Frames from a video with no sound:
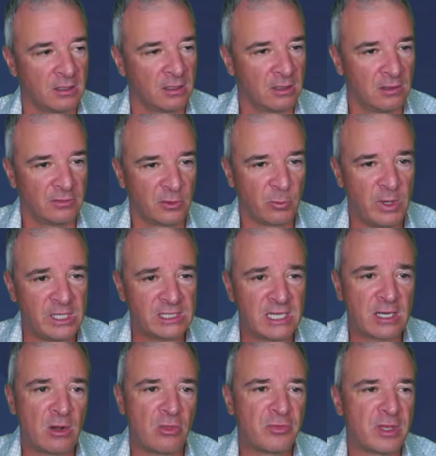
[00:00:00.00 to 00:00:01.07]
The reason I
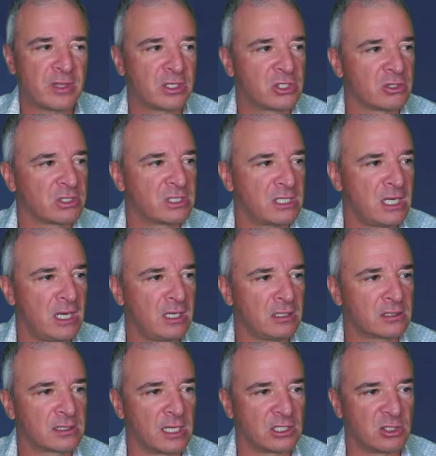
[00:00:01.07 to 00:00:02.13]
don't think that you're seeing
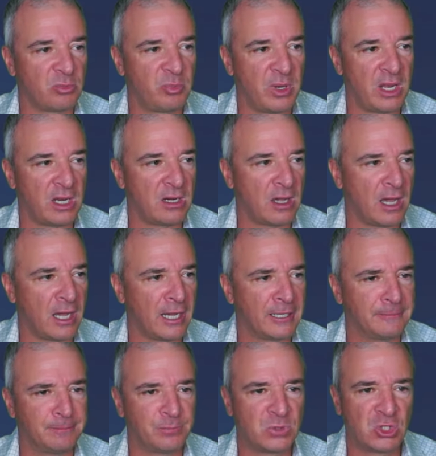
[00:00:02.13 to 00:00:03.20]
such a big
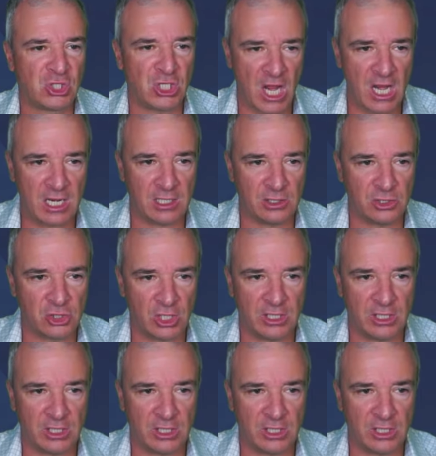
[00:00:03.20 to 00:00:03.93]
um, change in